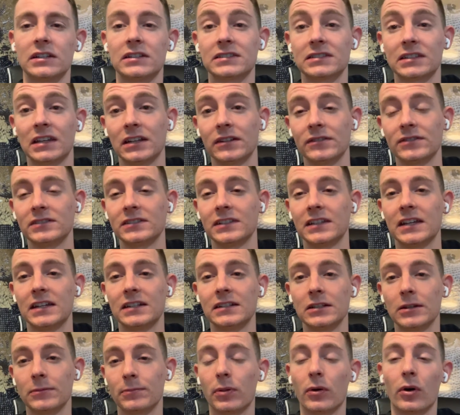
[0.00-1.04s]
inside of
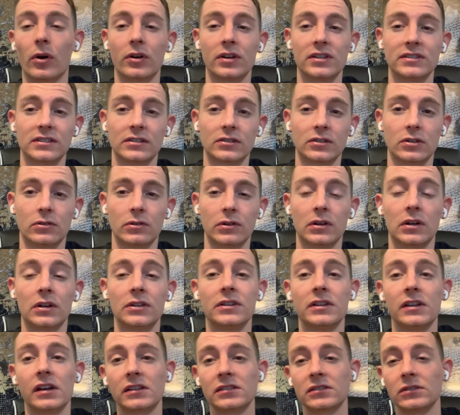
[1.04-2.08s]
Sand, and parties that are going
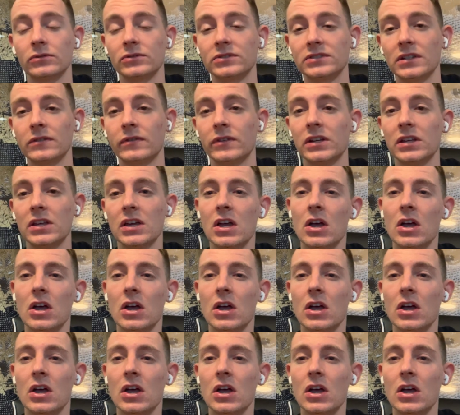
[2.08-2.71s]
on, the exclusivity,